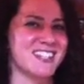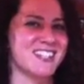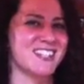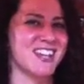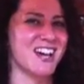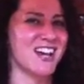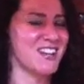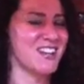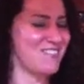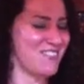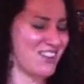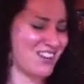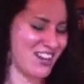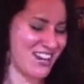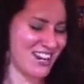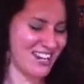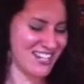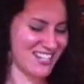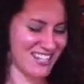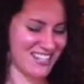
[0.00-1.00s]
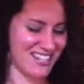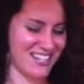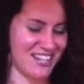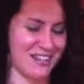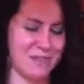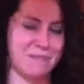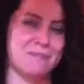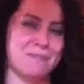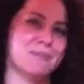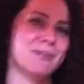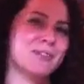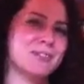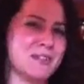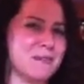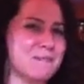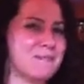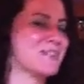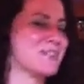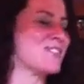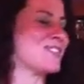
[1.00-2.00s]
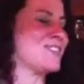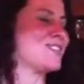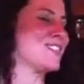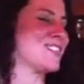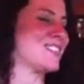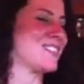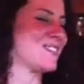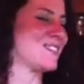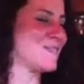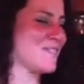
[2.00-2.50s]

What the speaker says: It's not a very easy thing. It builds up muscles.